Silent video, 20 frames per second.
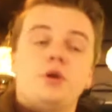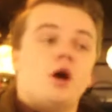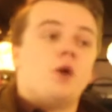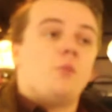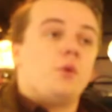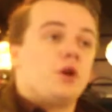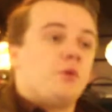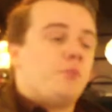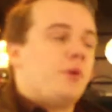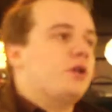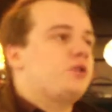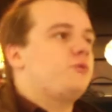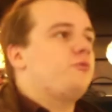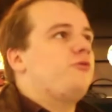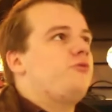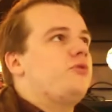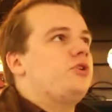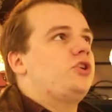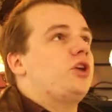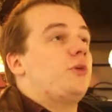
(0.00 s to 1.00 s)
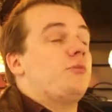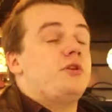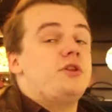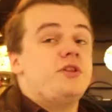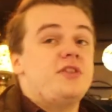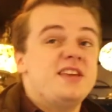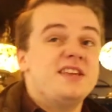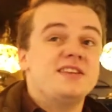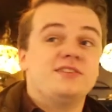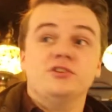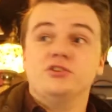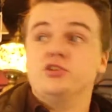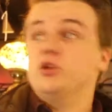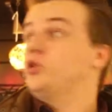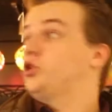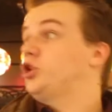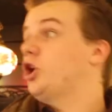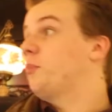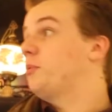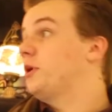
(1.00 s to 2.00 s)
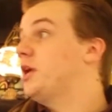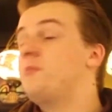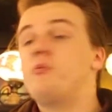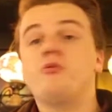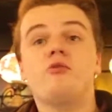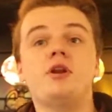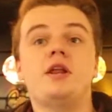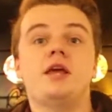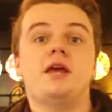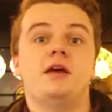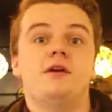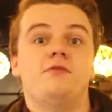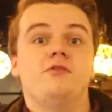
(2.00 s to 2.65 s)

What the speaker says: Yeah, we're gonna buy something in the shop. The only thing is there's no shopkeeper in here.